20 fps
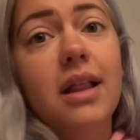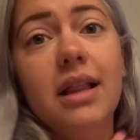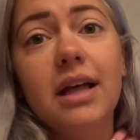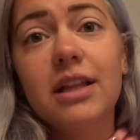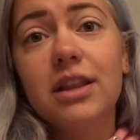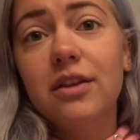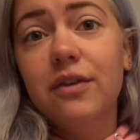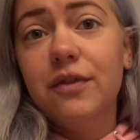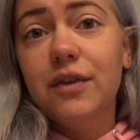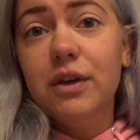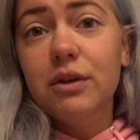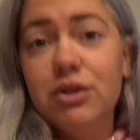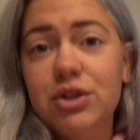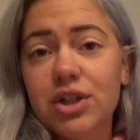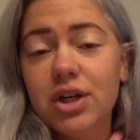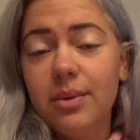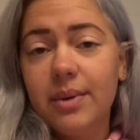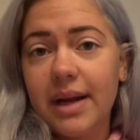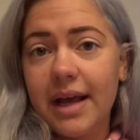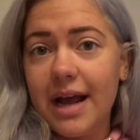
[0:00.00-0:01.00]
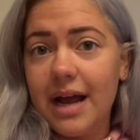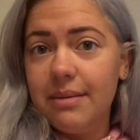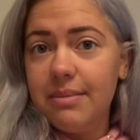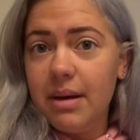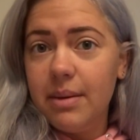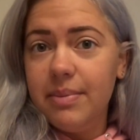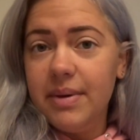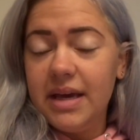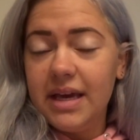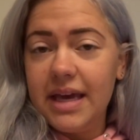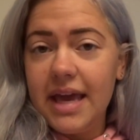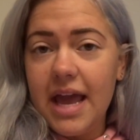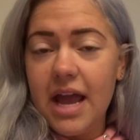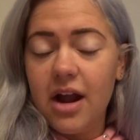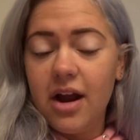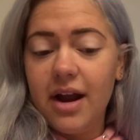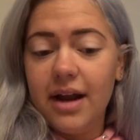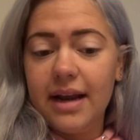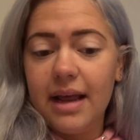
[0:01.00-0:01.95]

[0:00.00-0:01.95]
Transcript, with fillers: like the fuchsia when I had my pink hair,